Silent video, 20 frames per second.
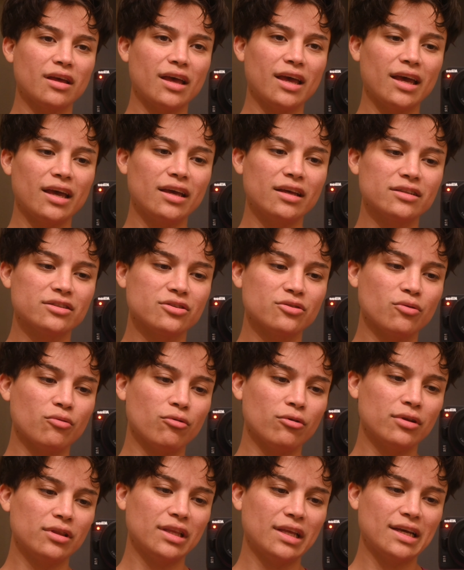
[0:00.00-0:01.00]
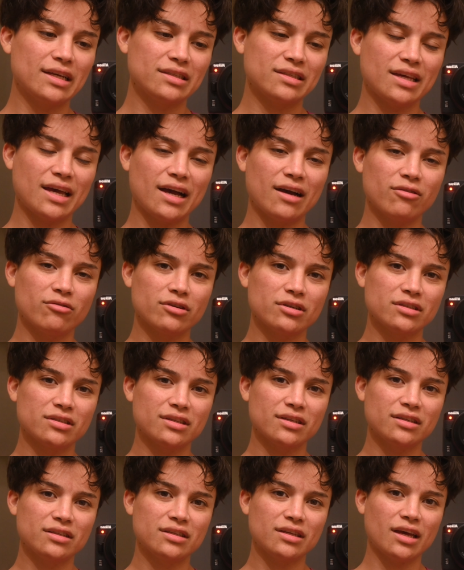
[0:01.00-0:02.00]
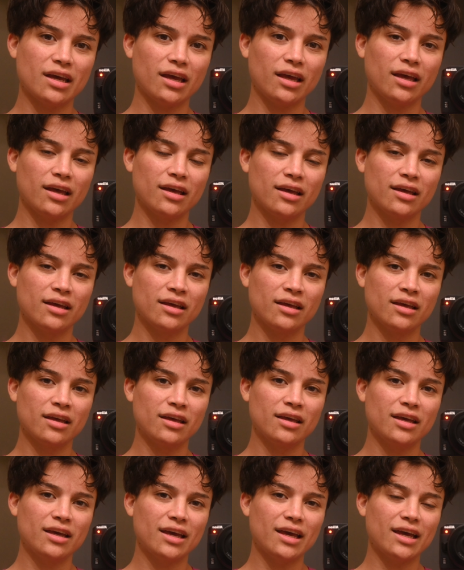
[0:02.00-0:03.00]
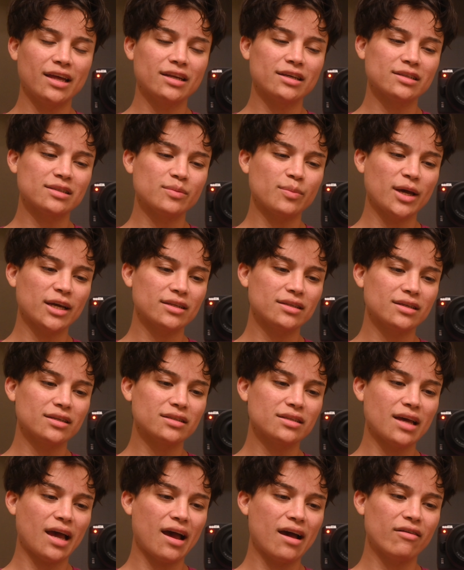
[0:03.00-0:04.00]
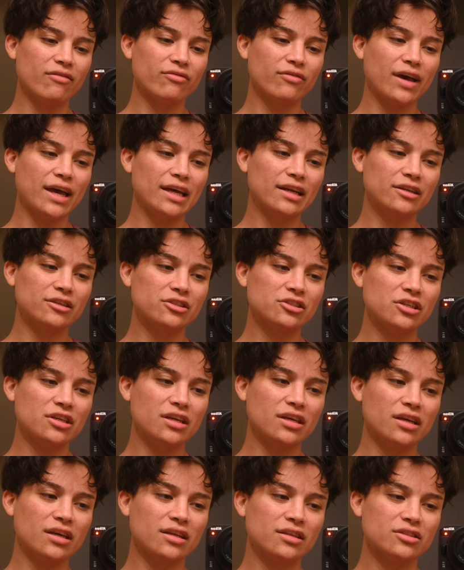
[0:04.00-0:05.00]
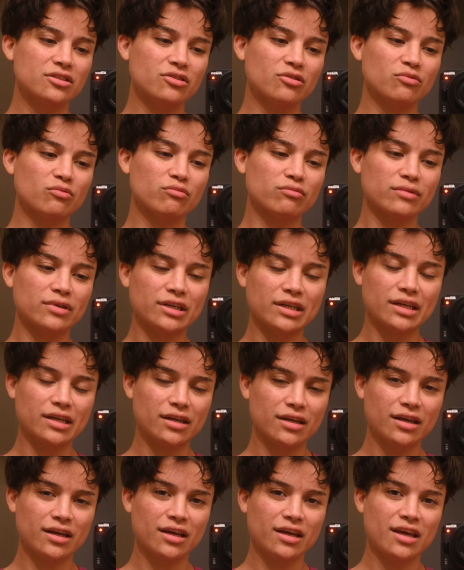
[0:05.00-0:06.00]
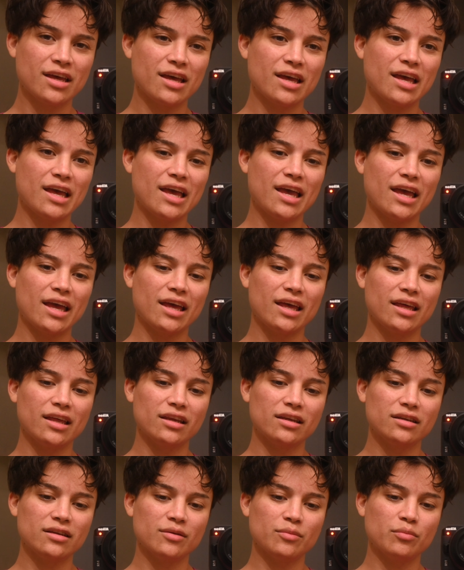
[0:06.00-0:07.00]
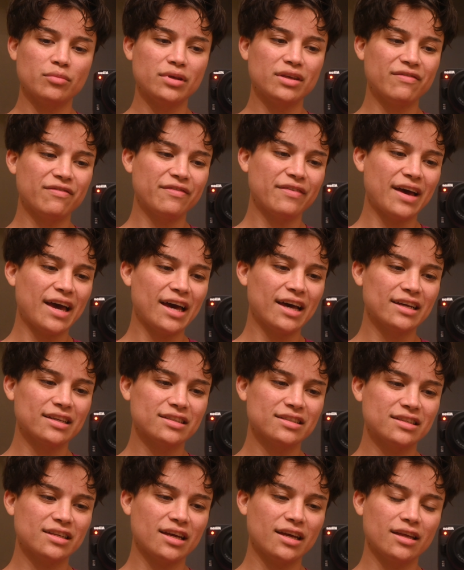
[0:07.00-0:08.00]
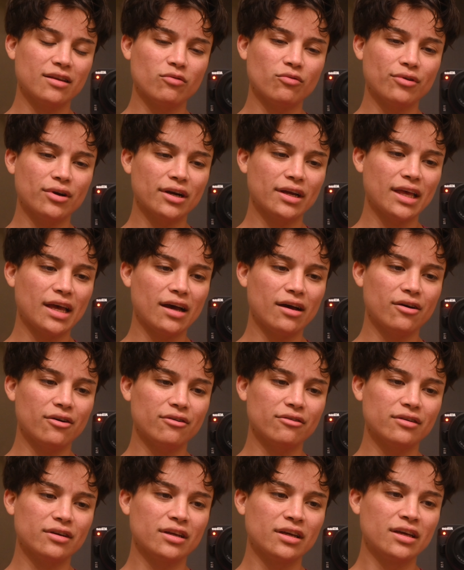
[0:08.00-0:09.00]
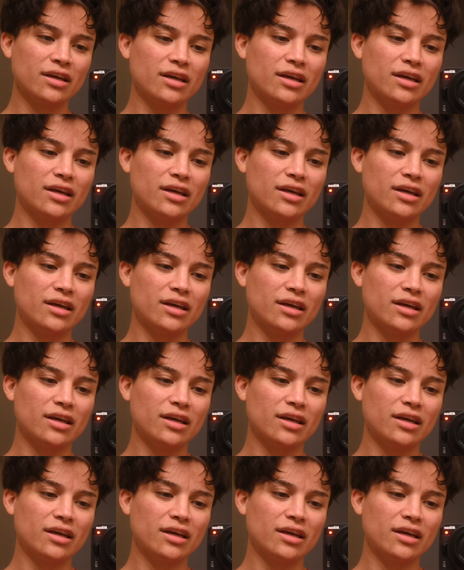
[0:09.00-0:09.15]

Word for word: eight or less hours a day and expecting to have energy to run and be fast and work out